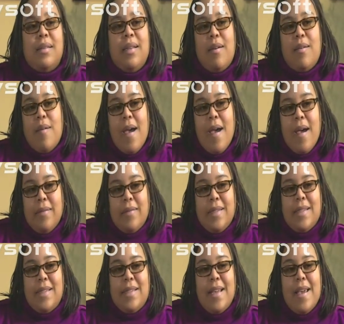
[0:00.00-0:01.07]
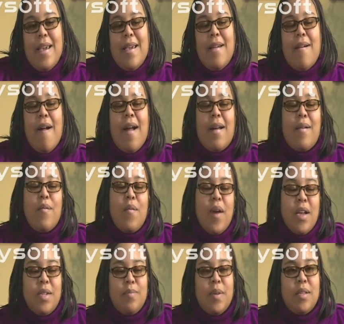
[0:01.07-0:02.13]
don't have to say, or I can
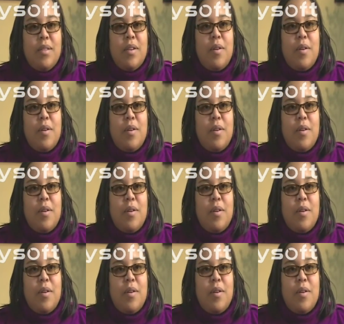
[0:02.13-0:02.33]
watch my